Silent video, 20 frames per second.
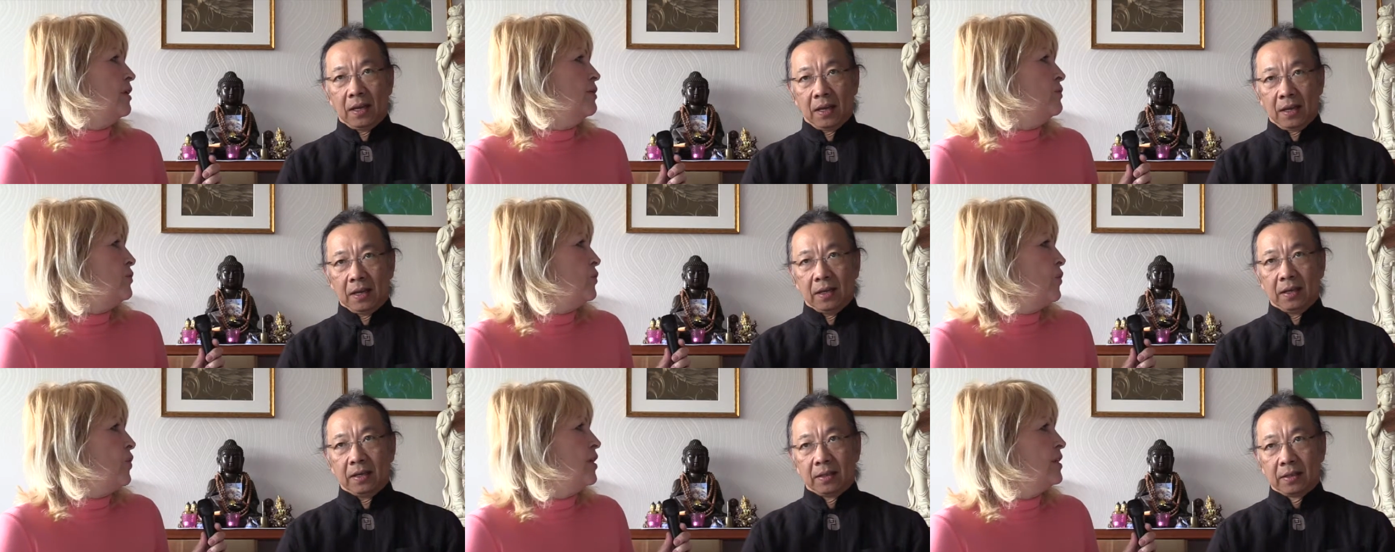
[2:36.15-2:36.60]

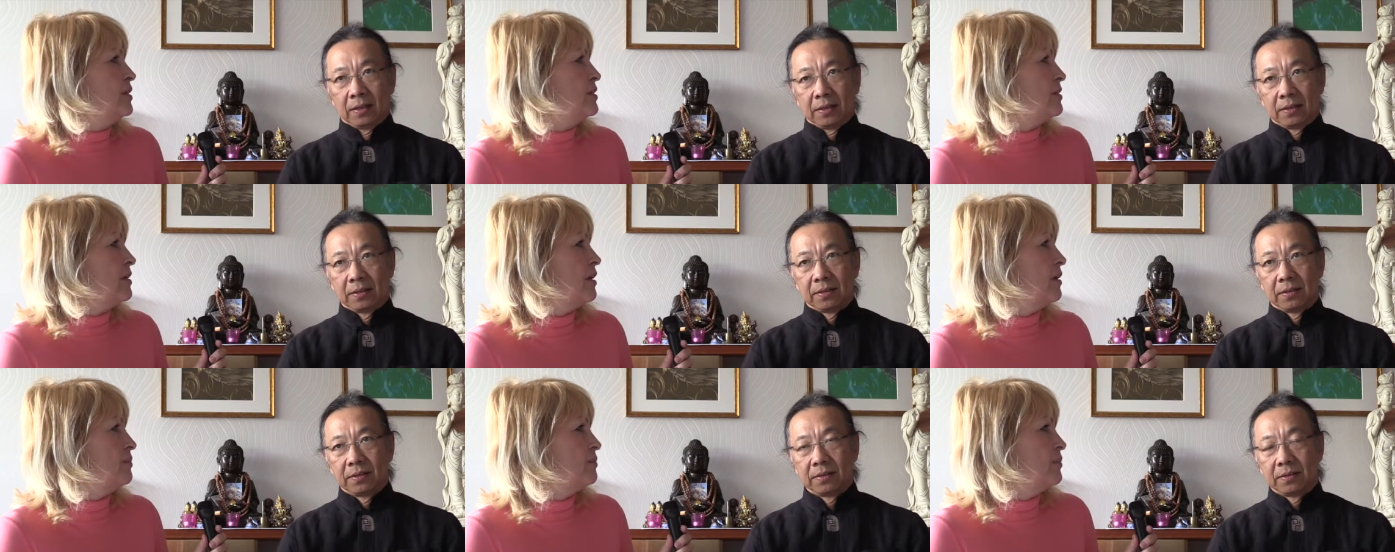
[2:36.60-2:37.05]

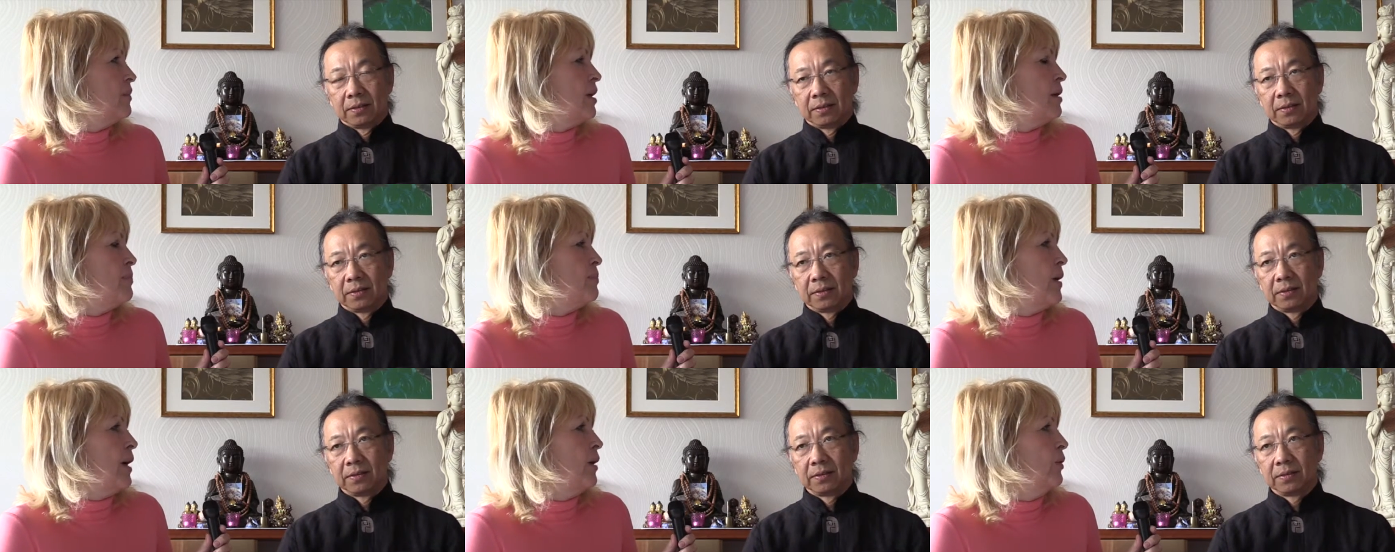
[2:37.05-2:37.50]
Speaker 1: influence
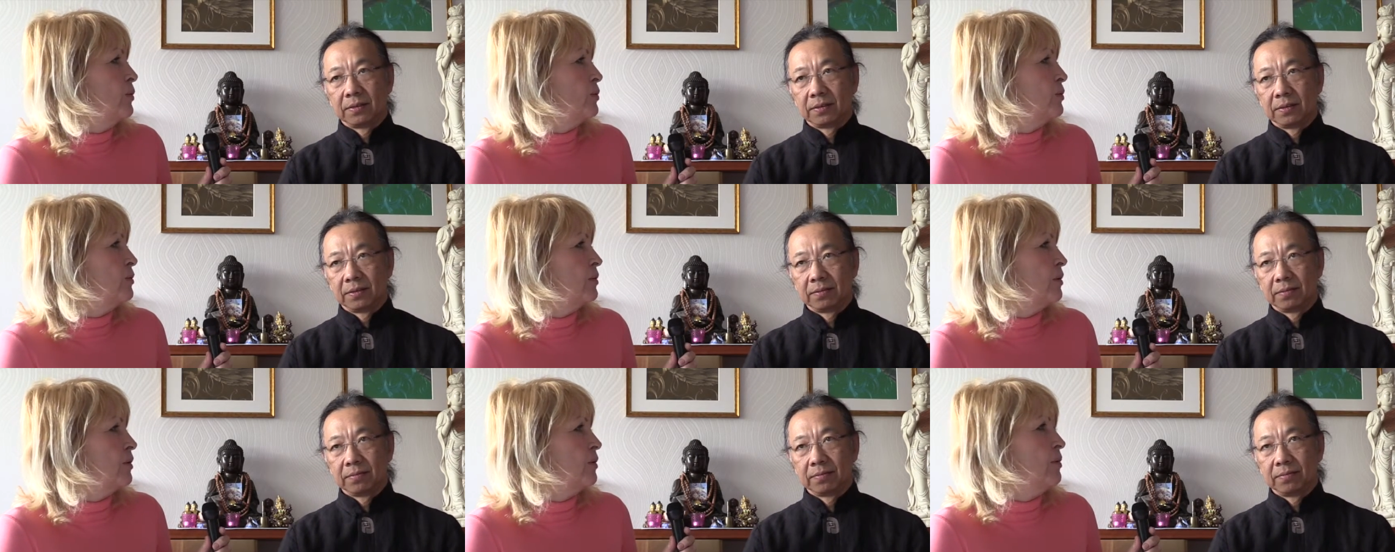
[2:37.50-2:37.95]

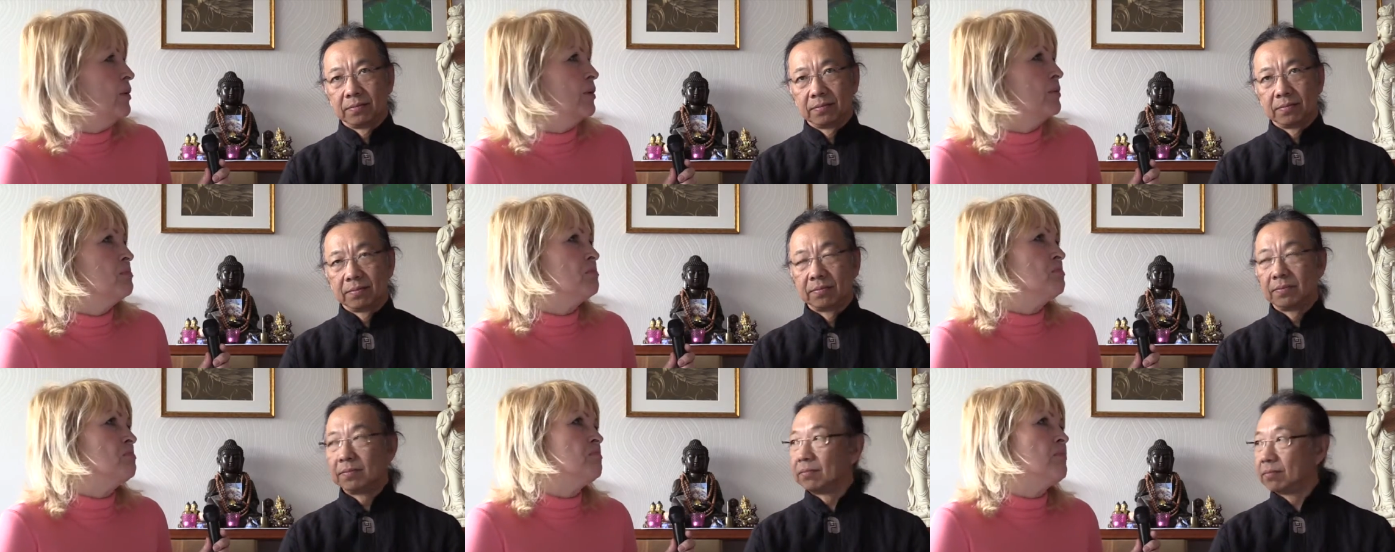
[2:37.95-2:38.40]
about
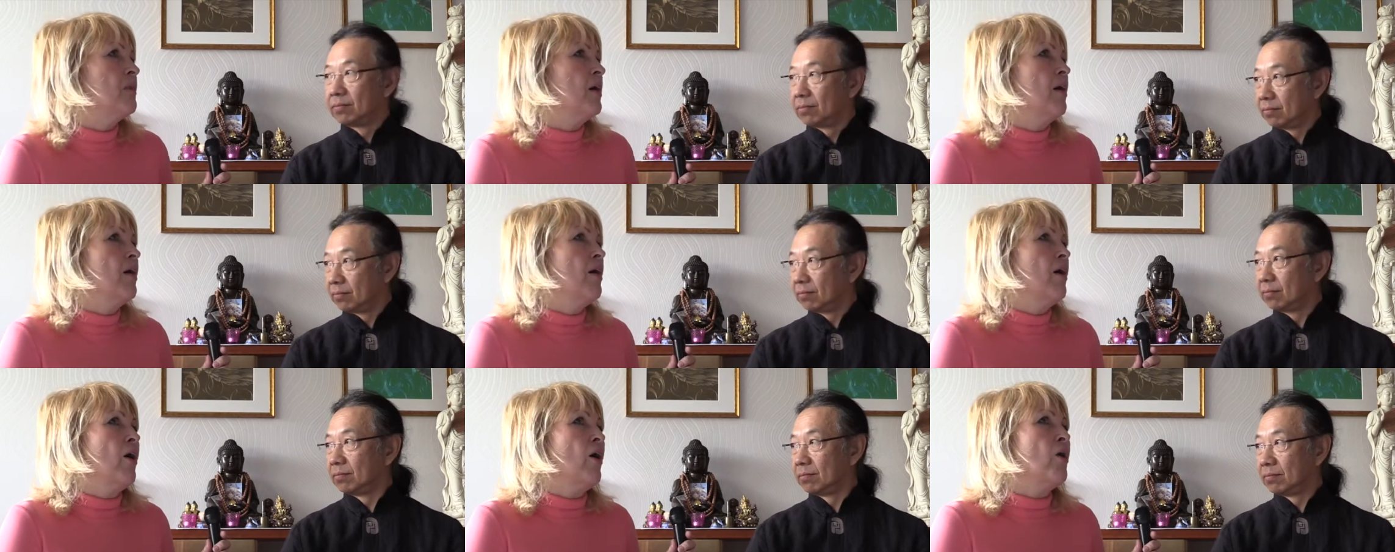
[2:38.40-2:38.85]

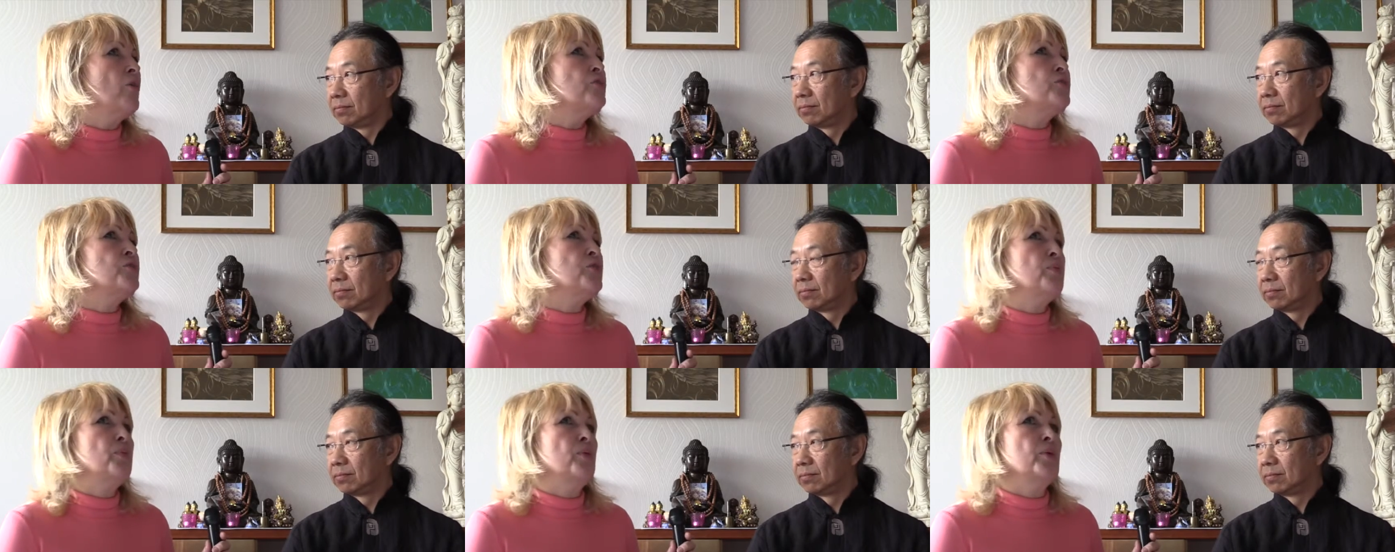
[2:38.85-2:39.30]
um,
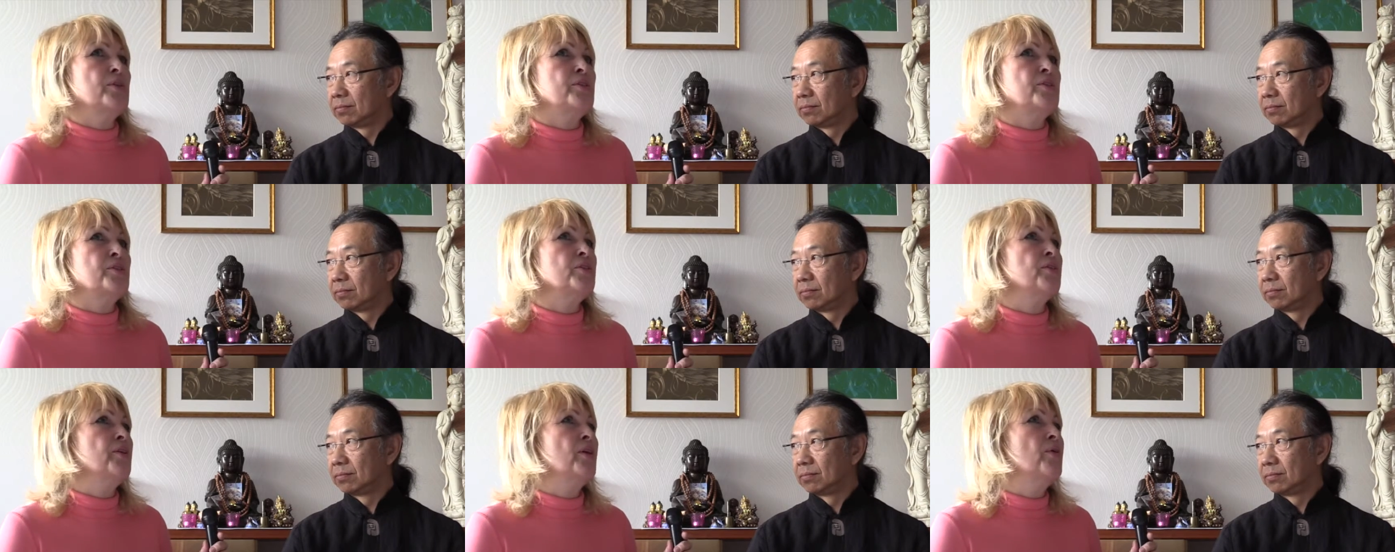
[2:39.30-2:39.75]

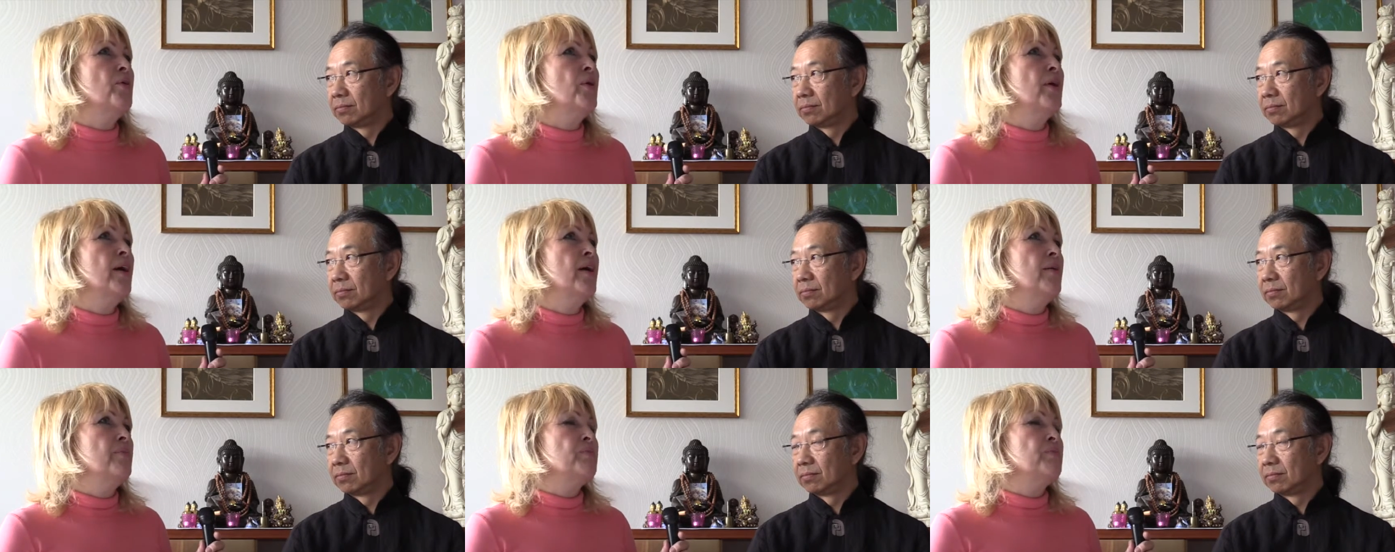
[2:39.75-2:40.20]
afterwards, you know,